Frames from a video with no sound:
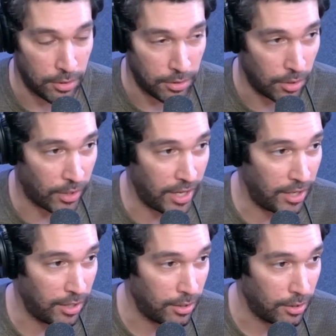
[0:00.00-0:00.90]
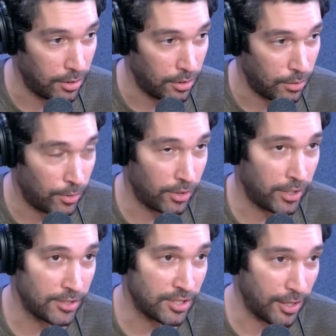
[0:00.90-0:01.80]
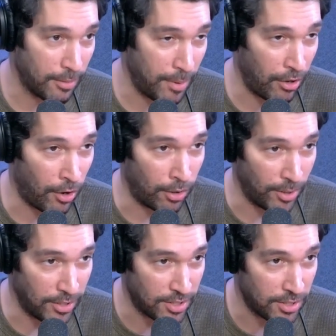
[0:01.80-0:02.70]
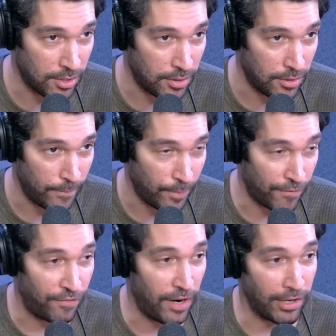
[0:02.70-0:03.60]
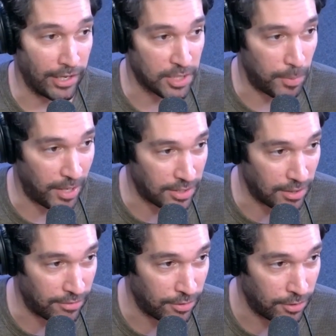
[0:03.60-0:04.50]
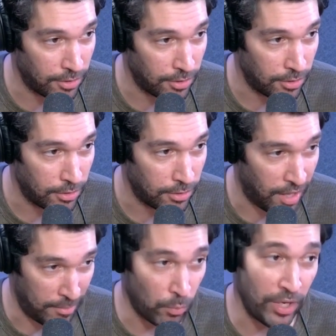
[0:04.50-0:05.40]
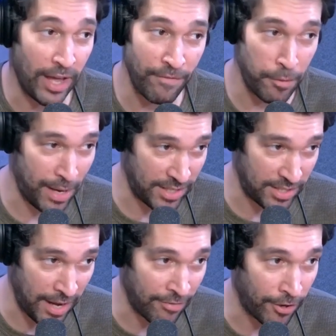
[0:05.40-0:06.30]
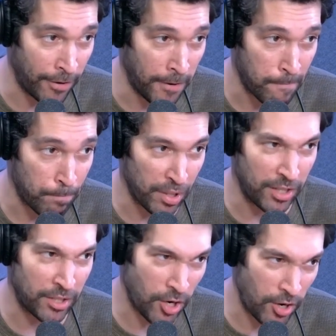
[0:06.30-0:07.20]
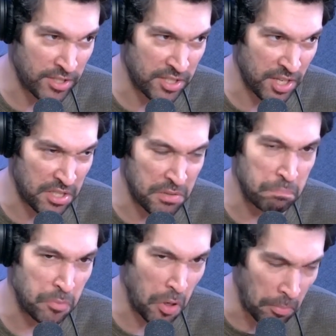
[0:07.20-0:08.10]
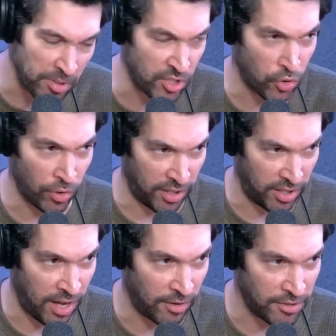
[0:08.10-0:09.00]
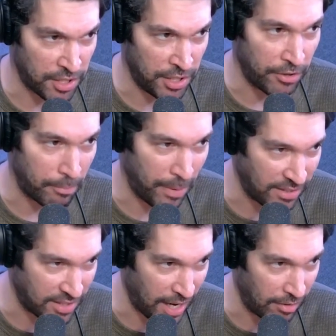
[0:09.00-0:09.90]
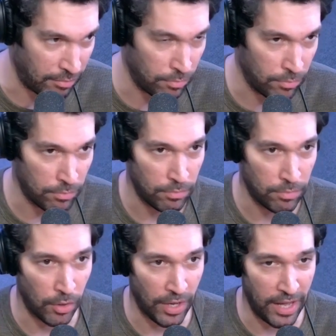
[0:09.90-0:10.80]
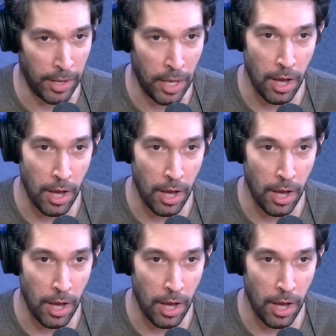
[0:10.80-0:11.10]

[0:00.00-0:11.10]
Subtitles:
Okay? Well, here's the thing about armies. They're very expensive. I mean, we have the best ever, but it costs us almost $1 trillion a year to maintain. Okay?